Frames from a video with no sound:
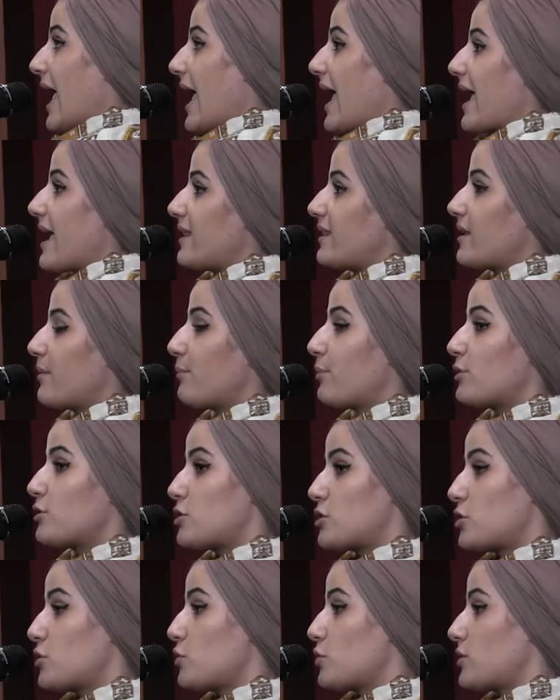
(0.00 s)
And number
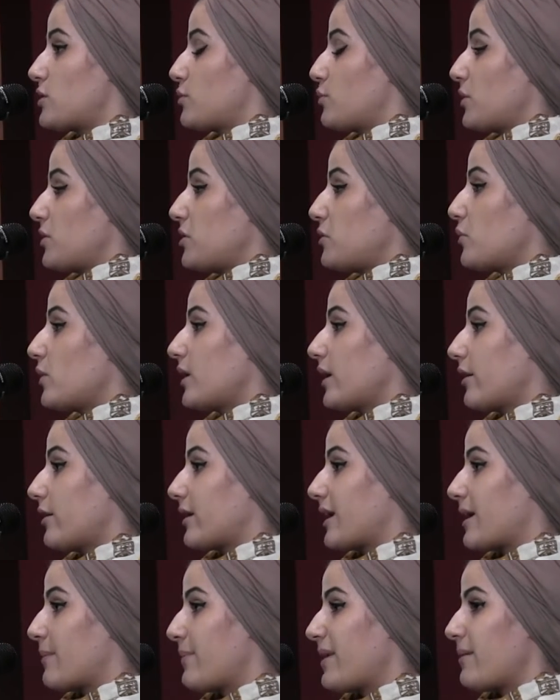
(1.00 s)
2 is renewing
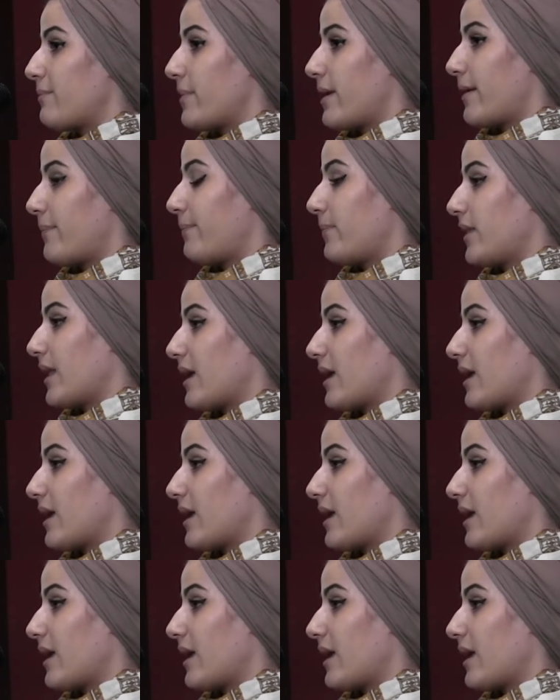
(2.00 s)
our commitment.